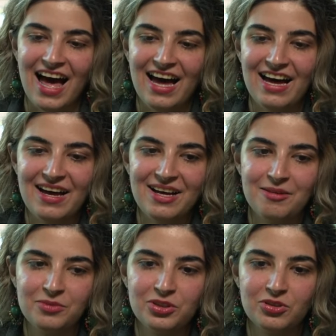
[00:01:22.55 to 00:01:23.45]

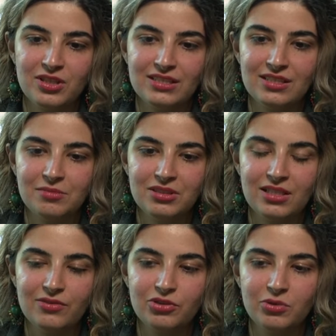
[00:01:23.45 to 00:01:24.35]
Um, so it's something that
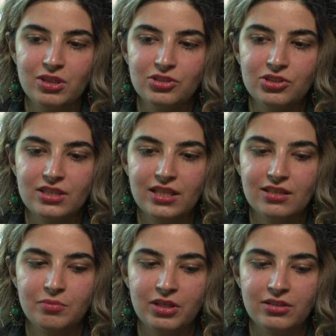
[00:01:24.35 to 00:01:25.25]
if you want to just gain a
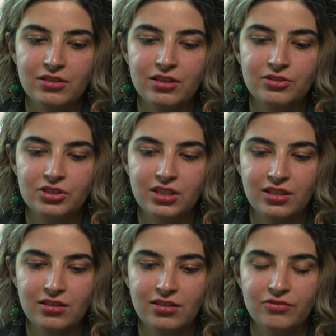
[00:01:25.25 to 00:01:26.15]
better
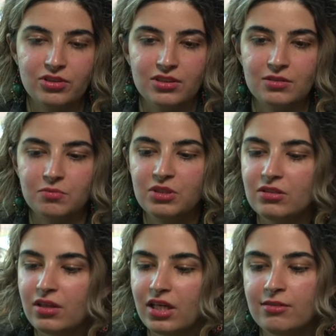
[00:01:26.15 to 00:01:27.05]
understanding of this
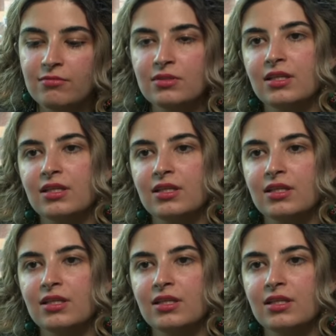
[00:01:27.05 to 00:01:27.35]
middle games,